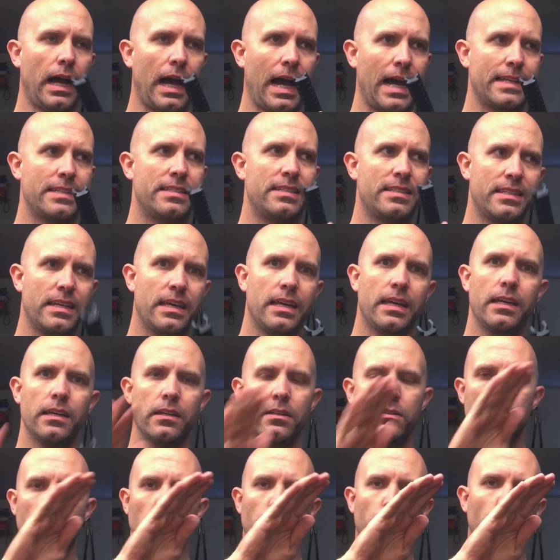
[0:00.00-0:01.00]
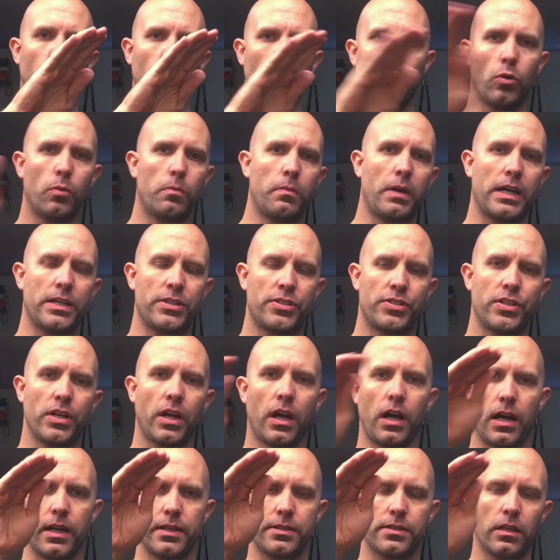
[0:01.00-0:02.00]
I tend to pull my
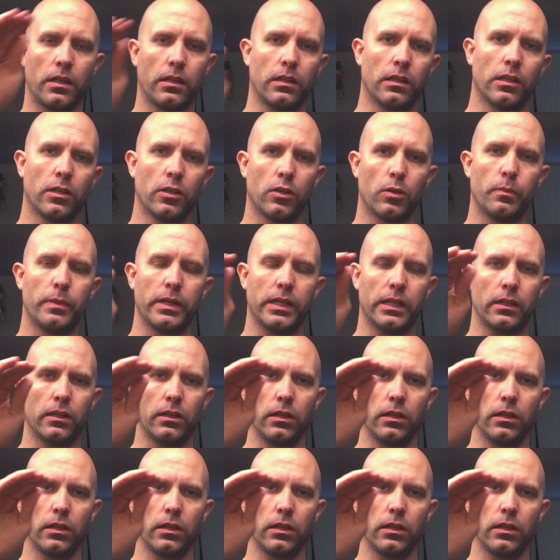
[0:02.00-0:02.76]
shots a little bit